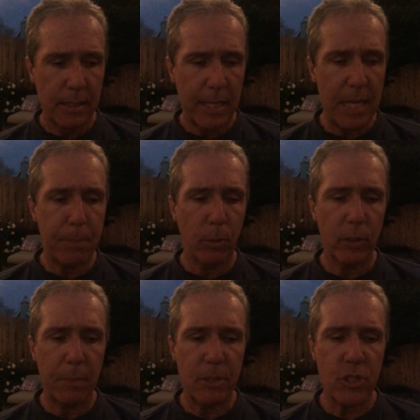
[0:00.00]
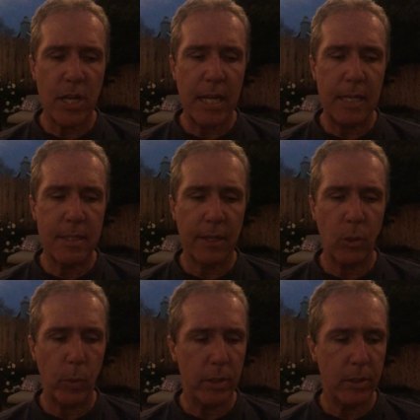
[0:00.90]
He pulled up the shades on
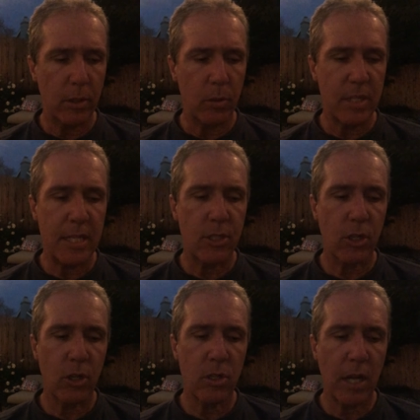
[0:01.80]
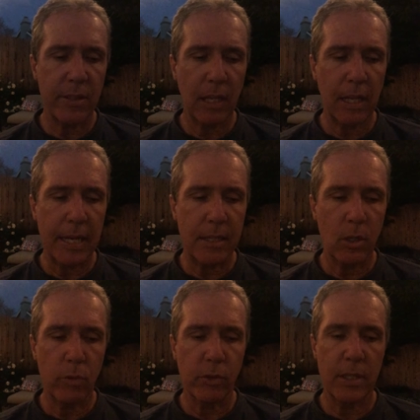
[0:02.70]
the windows. He turned on the light
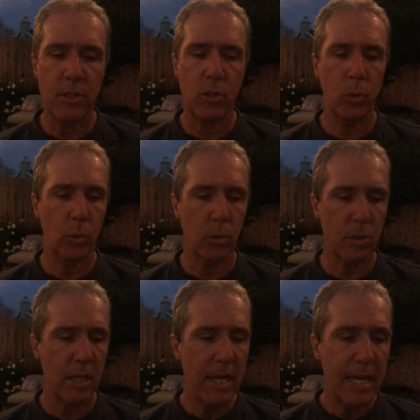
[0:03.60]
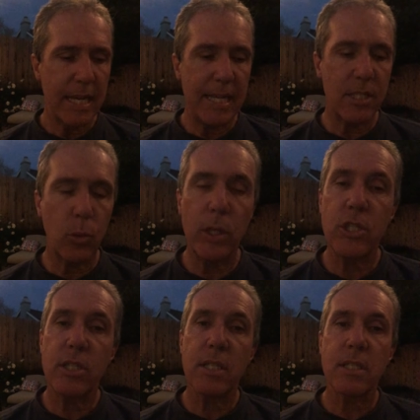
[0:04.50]
over his tools. He
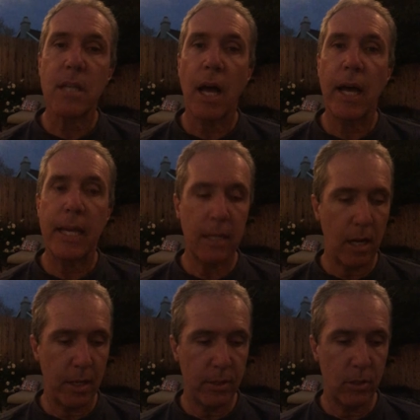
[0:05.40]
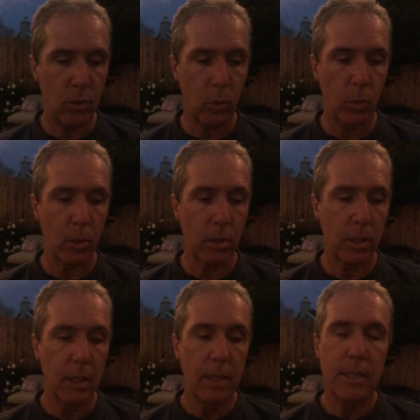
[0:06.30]
switched the sign on the
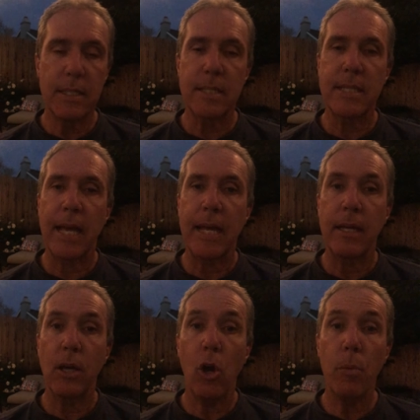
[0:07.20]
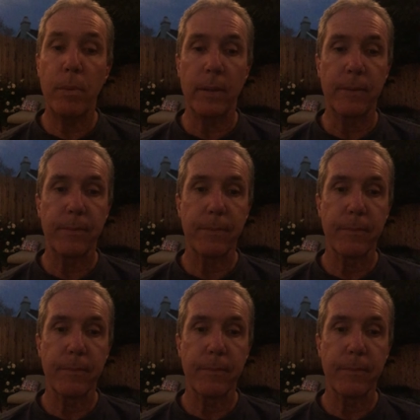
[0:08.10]
door to say, open.